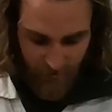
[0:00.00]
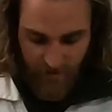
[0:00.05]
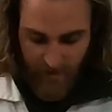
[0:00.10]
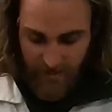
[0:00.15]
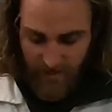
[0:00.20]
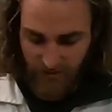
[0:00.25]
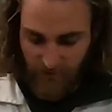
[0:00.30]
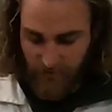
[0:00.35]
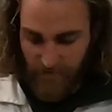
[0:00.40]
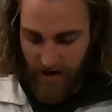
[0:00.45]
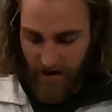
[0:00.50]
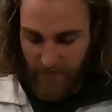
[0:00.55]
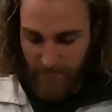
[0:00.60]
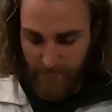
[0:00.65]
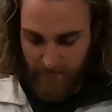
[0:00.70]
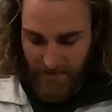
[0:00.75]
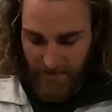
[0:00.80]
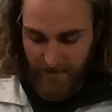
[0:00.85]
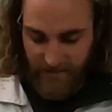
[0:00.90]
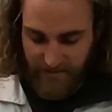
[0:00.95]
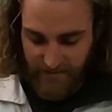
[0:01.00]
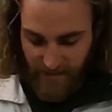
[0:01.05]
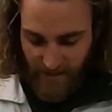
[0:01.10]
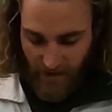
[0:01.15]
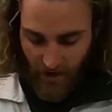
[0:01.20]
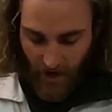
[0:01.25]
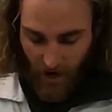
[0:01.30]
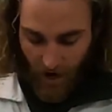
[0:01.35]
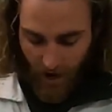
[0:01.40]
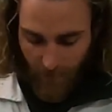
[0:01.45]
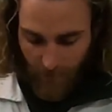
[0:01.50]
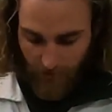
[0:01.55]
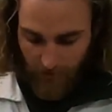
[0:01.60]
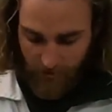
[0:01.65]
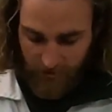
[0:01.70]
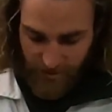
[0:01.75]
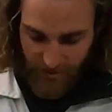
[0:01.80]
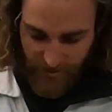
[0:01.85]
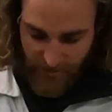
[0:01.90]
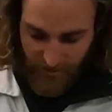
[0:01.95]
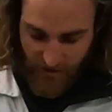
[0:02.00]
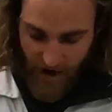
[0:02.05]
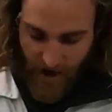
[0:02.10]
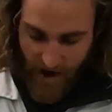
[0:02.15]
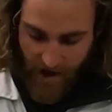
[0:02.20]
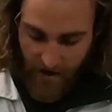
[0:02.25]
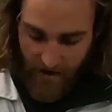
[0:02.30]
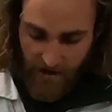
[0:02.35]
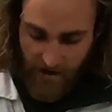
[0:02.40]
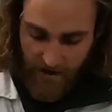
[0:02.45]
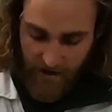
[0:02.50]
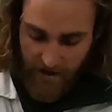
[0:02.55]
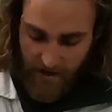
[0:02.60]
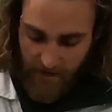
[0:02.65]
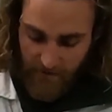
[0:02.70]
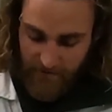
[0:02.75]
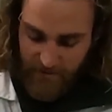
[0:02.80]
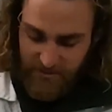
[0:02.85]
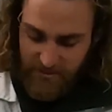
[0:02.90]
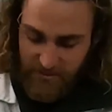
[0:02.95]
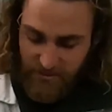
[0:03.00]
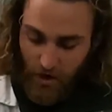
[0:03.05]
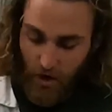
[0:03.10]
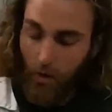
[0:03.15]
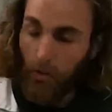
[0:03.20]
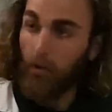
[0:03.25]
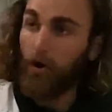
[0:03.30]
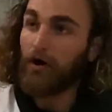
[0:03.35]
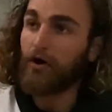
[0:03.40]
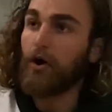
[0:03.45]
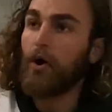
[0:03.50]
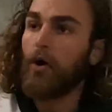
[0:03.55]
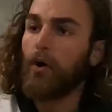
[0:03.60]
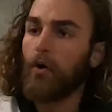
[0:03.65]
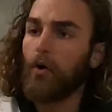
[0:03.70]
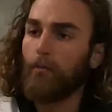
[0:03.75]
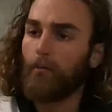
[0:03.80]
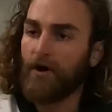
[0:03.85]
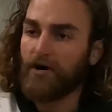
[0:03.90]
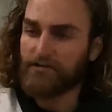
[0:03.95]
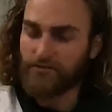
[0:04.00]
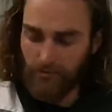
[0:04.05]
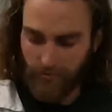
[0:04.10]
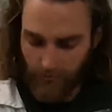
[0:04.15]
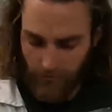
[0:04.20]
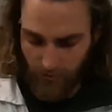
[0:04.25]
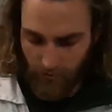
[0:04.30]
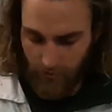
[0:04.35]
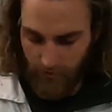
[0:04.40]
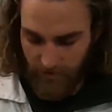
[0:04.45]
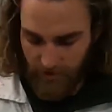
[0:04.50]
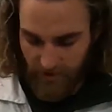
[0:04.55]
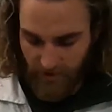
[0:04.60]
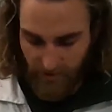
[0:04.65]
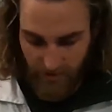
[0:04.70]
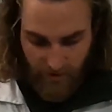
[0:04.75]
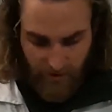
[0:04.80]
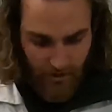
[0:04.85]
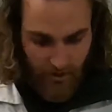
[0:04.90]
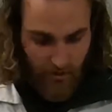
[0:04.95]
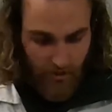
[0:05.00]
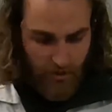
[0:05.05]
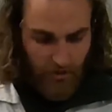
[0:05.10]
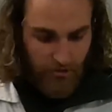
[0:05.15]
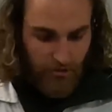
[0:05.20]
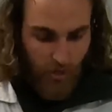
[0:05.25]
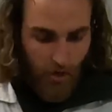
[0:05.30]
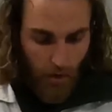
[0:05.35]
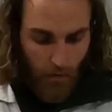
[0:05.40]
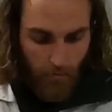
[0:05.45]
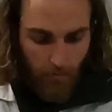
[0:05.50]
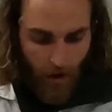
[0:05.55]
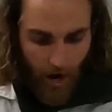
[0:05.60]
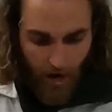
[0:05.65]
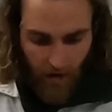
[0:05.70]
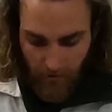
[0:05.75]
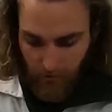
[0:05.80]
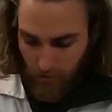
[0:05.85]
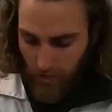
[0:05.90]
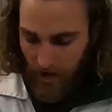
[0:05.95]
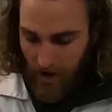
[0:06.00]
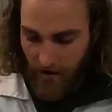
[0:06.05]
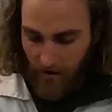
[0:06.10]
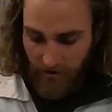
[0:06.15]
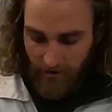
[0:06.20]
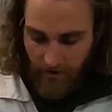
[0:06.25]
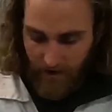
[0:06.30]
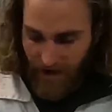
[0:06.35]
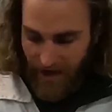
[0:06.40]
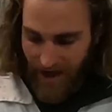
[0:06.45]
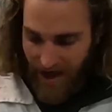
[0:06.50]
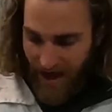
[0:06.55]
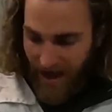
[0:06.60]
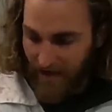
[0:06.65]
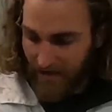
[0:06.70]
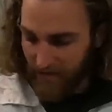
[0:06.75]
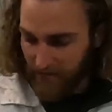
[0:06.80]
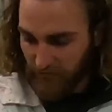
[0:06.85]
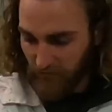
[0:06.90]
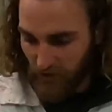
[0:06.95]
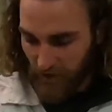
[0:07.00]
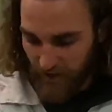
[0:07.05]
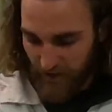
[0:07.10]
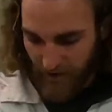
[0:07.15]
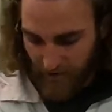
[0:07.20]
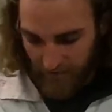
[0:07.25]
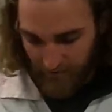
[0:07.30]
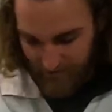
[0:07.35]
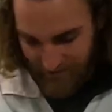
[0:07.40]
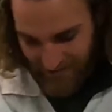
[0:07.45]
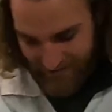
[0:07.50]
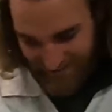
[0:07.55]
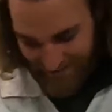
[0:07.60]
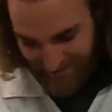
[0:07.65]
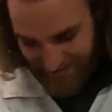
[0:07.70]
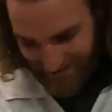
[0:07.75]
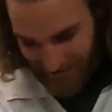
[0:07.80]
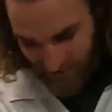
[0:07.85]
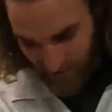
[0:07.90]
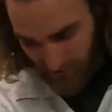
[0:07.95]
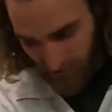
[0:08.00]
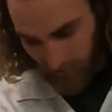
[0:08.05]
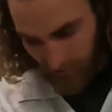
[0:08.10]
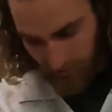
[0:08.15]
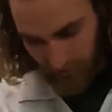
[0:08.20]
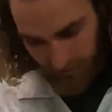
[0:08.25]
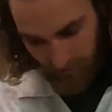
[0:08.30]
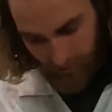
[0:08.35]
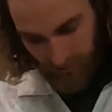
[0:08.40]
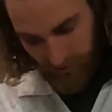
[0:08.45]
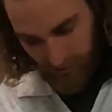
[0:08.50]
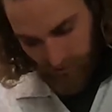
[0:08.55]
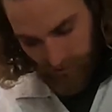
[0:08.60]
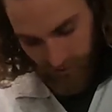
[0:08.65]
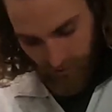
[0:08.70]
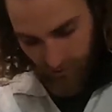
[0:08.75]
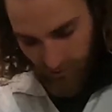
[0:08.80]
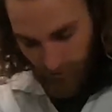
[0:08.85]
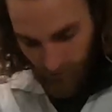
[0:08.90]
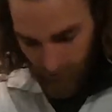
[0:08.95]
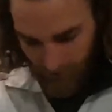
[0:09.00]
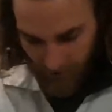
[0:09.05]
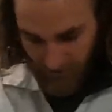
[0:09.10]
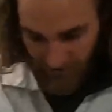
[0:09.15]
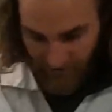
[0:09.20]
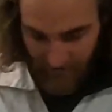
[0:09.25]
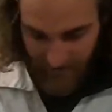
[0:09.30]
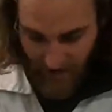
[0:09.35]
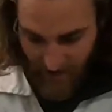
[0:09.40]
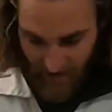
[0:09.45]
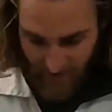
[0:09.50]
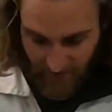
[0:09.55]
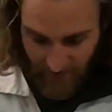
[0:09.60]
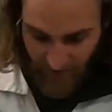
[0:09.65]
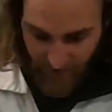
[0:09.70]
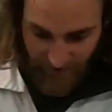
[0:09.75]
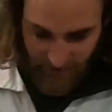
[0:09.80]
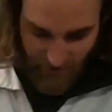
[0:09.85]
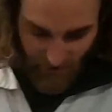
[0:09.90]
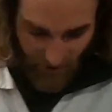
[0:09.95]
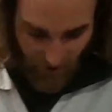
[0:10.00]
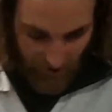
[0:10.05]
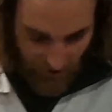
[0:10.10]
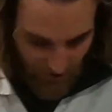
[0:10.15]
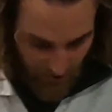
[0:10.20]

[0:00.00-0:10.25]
through any red meat to accomplish this, right? I mean, this is all one whole muscle group here. So bottom round, eye of round, heel. We're gonna dive into our